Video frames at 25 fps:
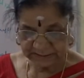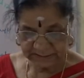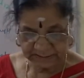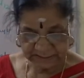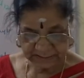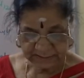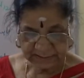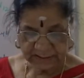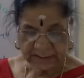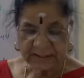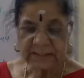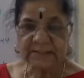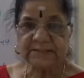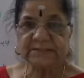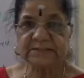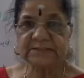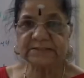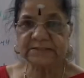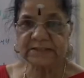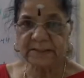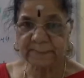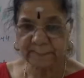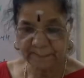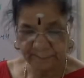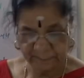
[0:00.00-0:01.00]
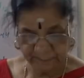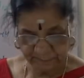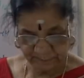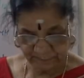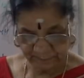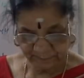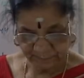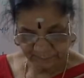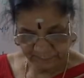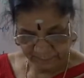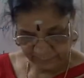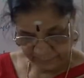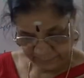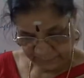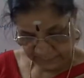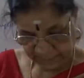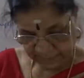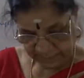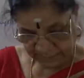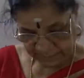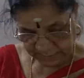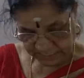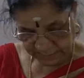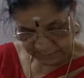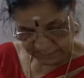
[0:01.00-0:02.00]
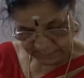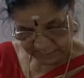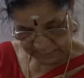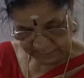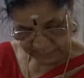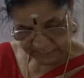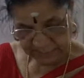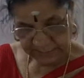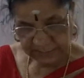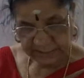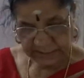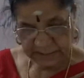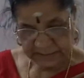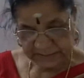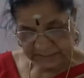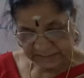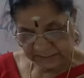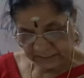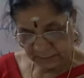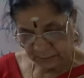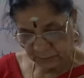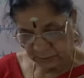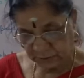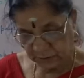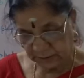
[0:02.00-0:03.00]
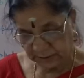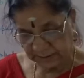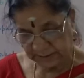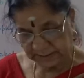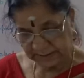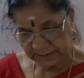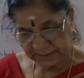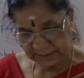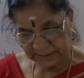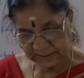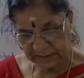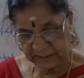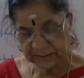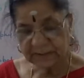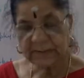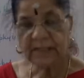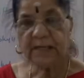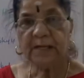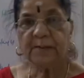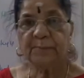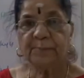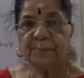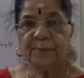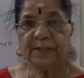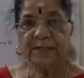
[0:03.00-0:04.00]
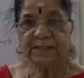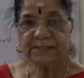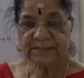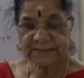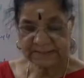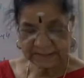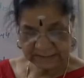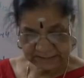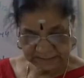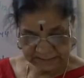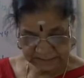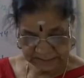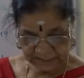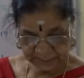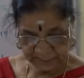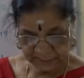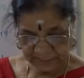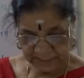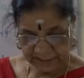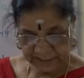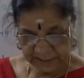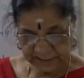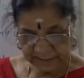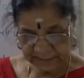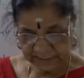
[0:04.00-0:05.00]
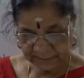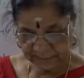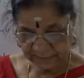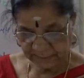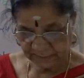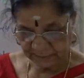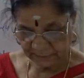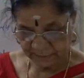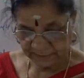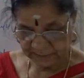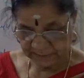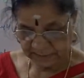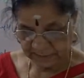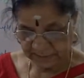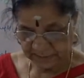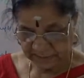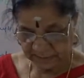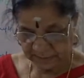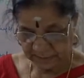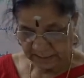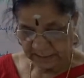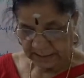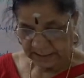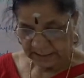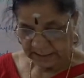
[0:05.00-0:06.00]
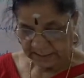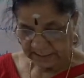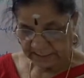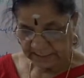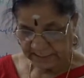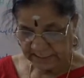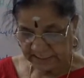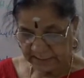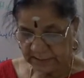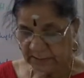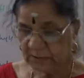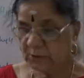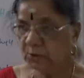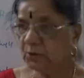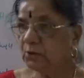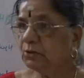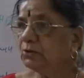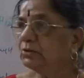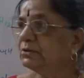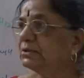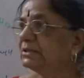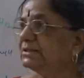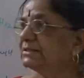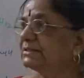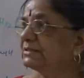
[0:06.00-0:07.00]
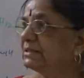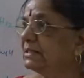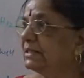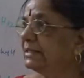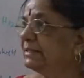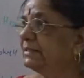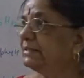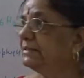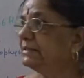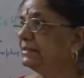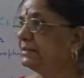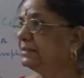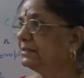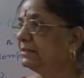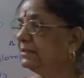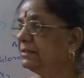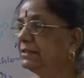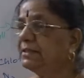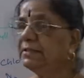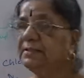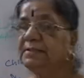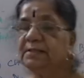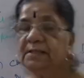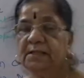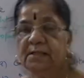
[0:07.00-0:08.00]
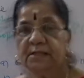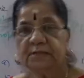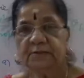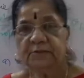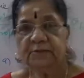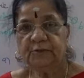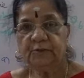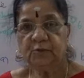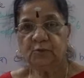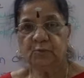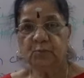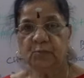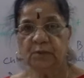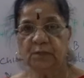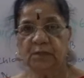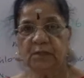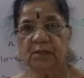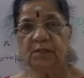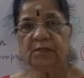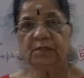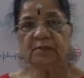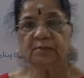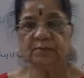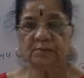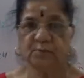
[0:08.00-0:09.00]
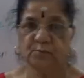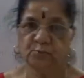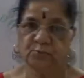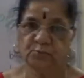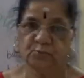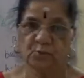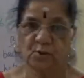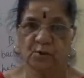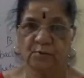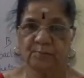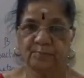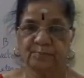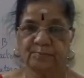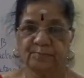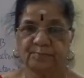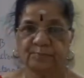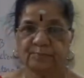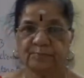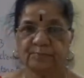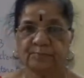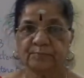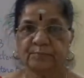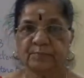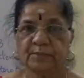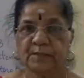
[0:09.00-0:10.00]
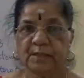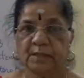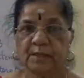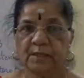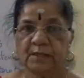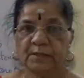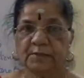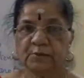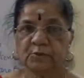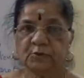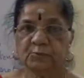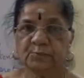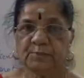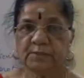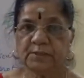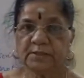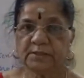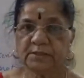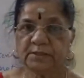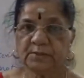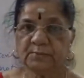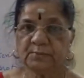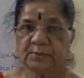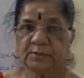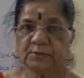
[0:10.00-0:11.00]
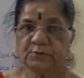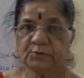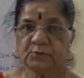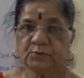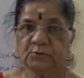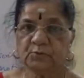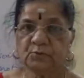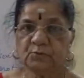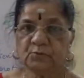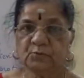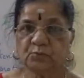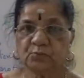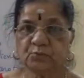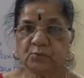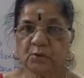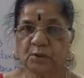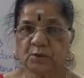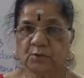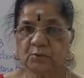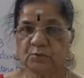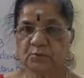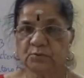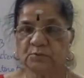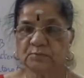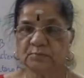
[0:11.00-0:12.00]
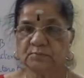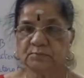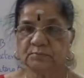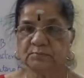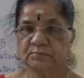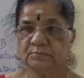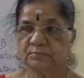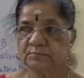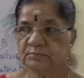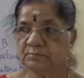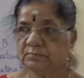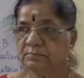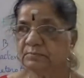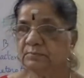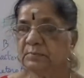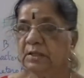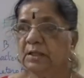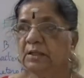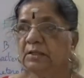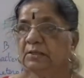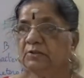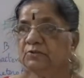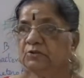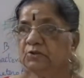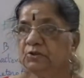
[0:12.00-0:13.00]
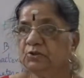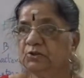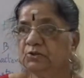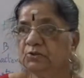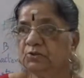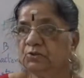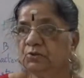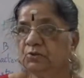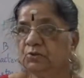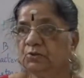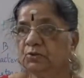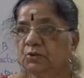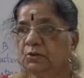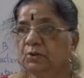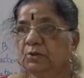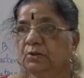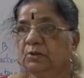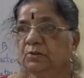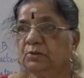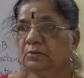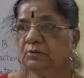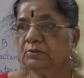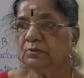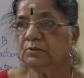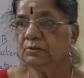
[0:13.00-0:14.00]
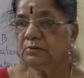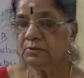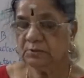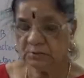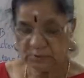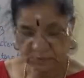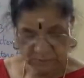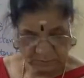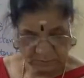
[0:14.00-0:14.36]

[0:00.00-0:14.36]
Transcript: in stem. Then Cuscuta is a parasitic plant with yellow, slender and tubular form. I hope you are able to follow. So to to